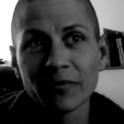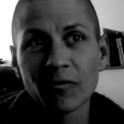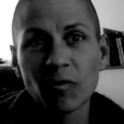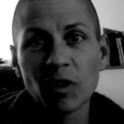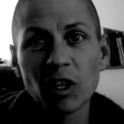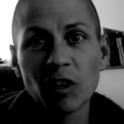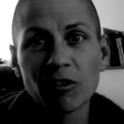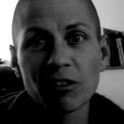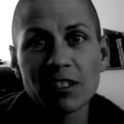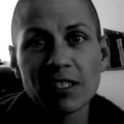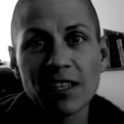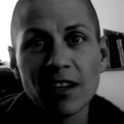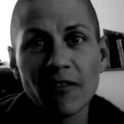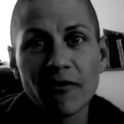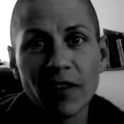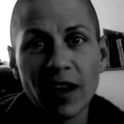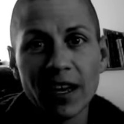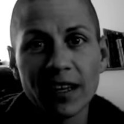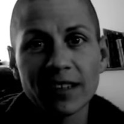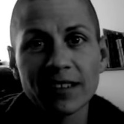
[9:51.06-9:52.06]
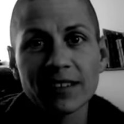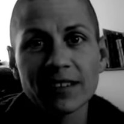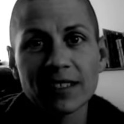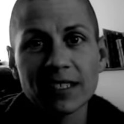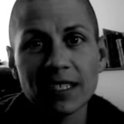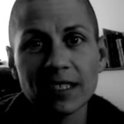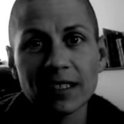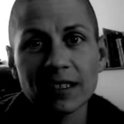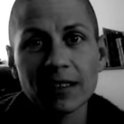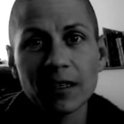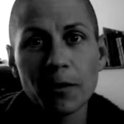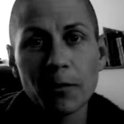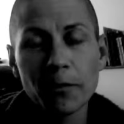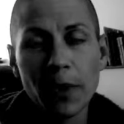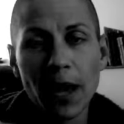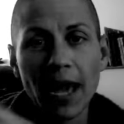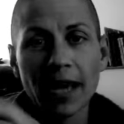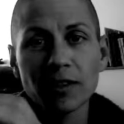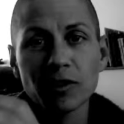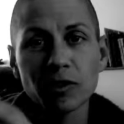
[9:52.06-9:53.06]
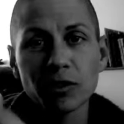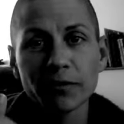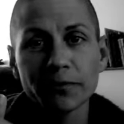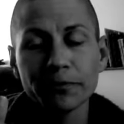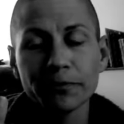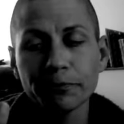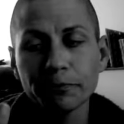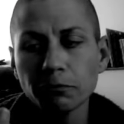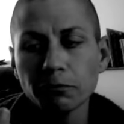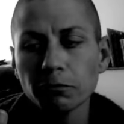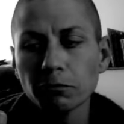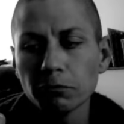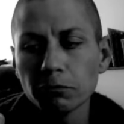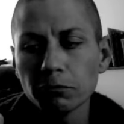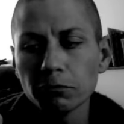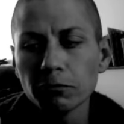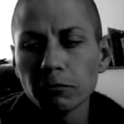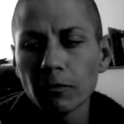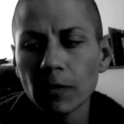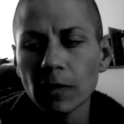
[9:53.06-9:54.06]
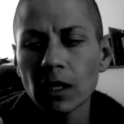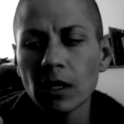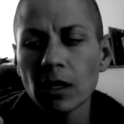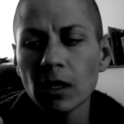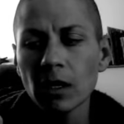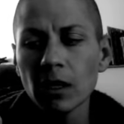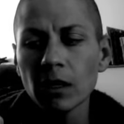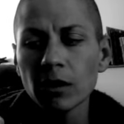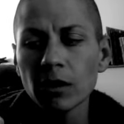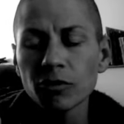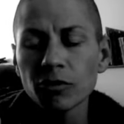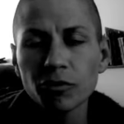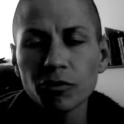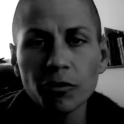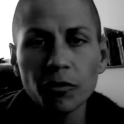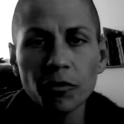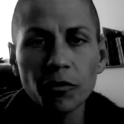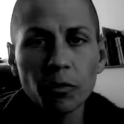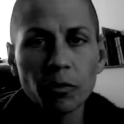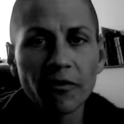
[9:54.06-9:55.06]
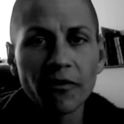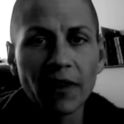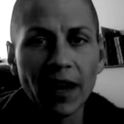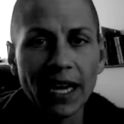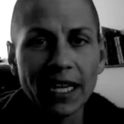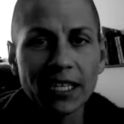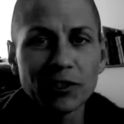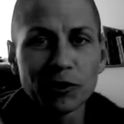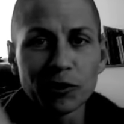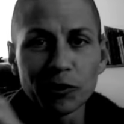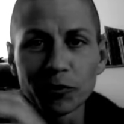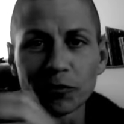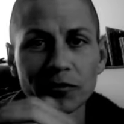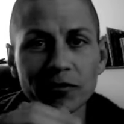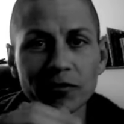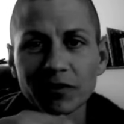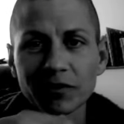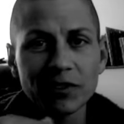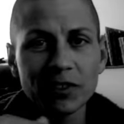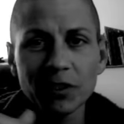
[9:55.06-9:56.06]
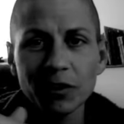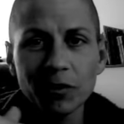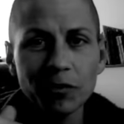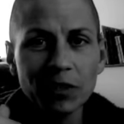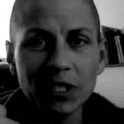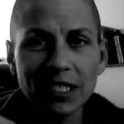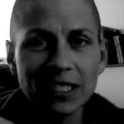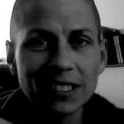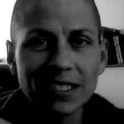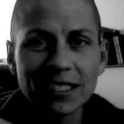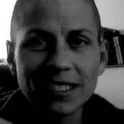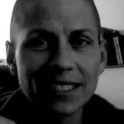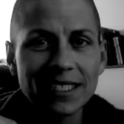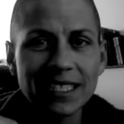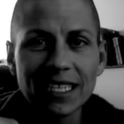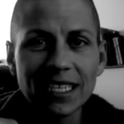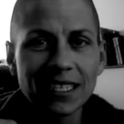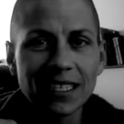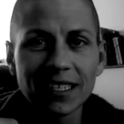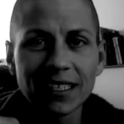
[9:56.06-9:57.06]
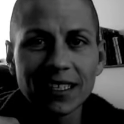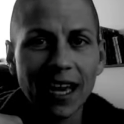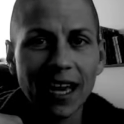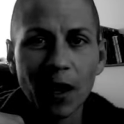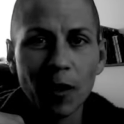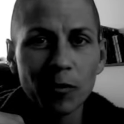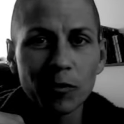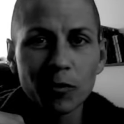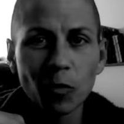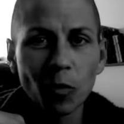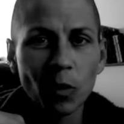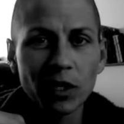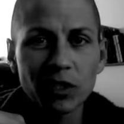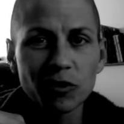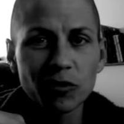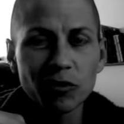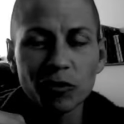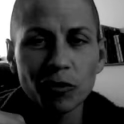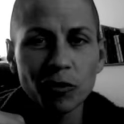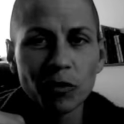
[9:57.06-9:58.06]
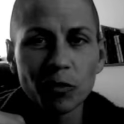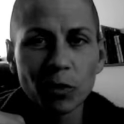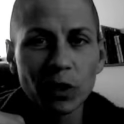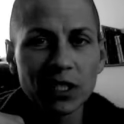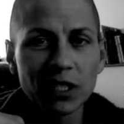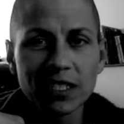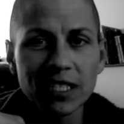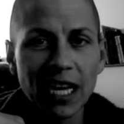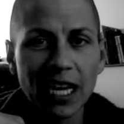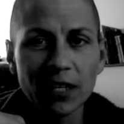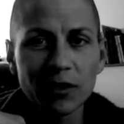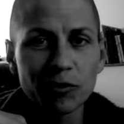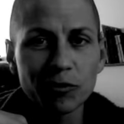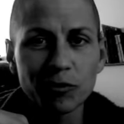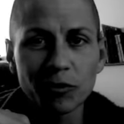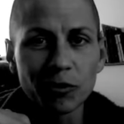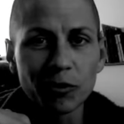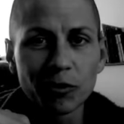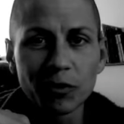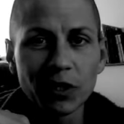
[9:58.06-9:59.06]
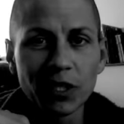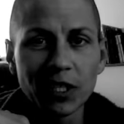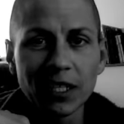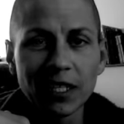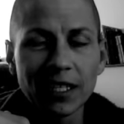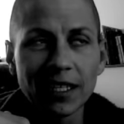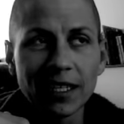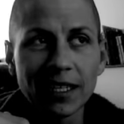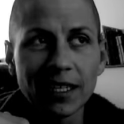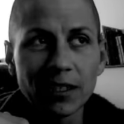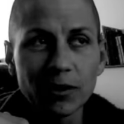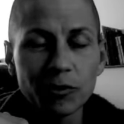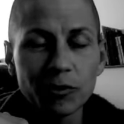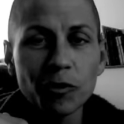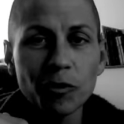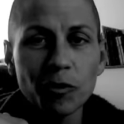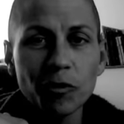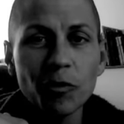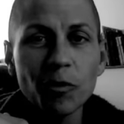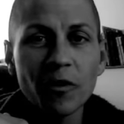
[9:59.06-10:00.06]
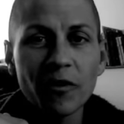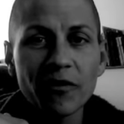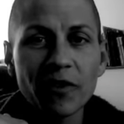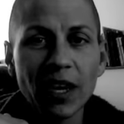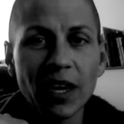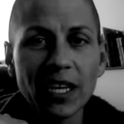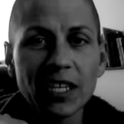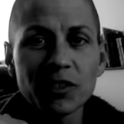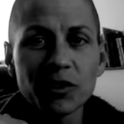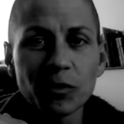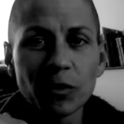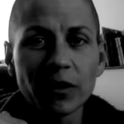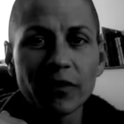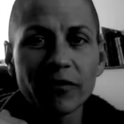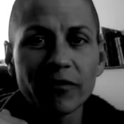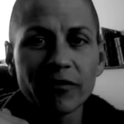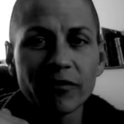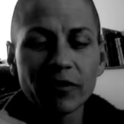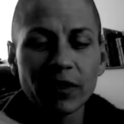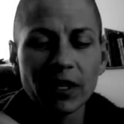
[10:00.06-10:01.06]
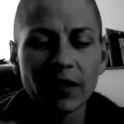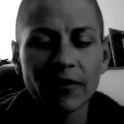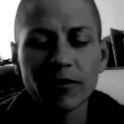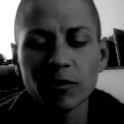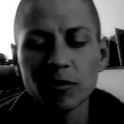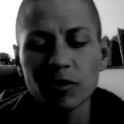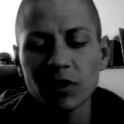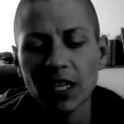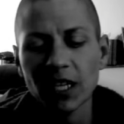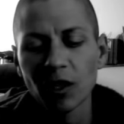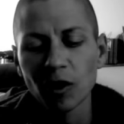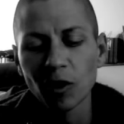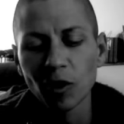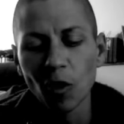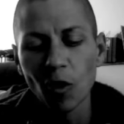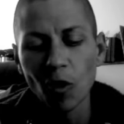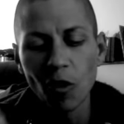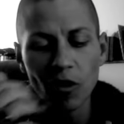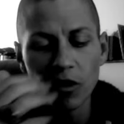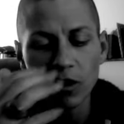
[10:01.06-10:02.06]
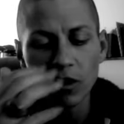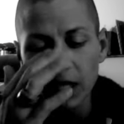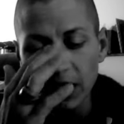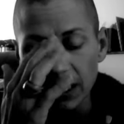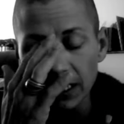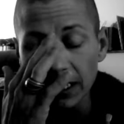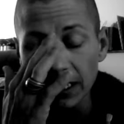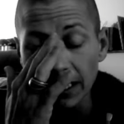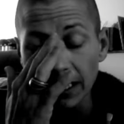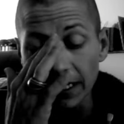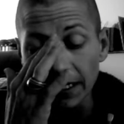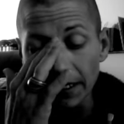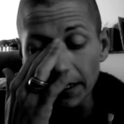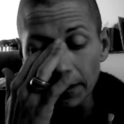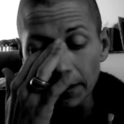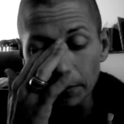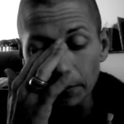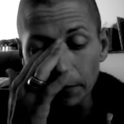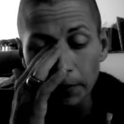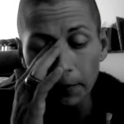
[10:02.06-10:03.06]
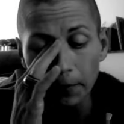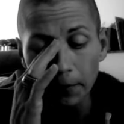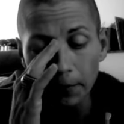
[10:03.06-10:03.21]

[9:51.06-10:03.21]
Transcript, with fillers: rigorous self honesty and compassion. Truth will find you. You don't need to seek out what's true and what's not true. Uh, truth will find you if if you set a goal um,